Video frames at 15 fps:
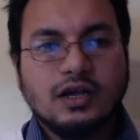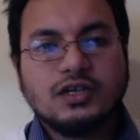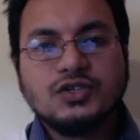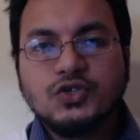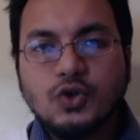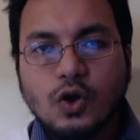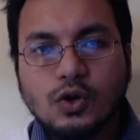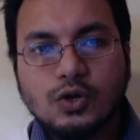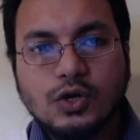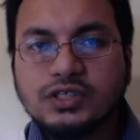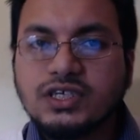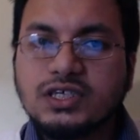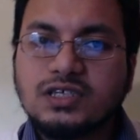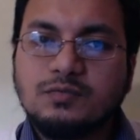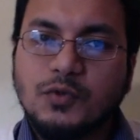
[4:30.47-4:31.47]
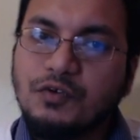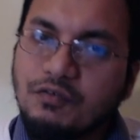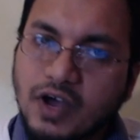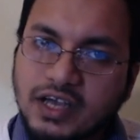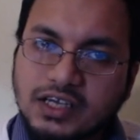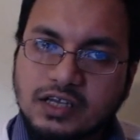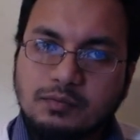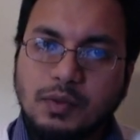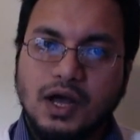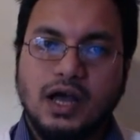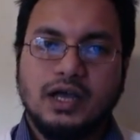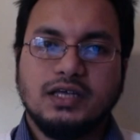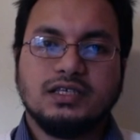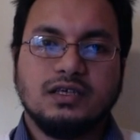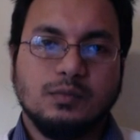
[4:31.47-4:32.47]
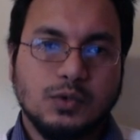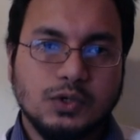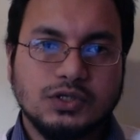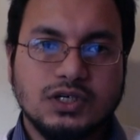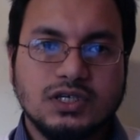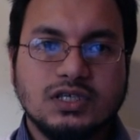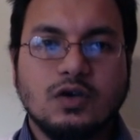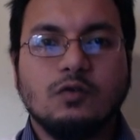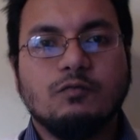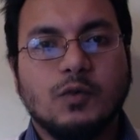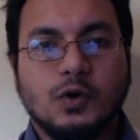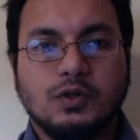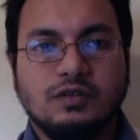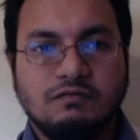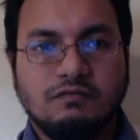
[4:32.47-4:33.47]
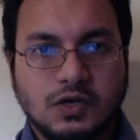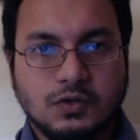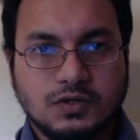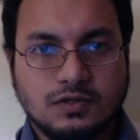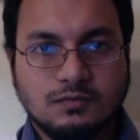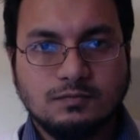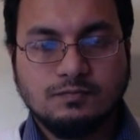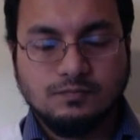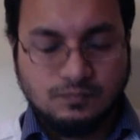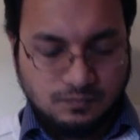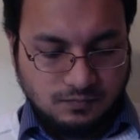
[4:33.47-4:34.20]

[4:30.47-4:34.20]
There are strong logics provided by supporters of both the views.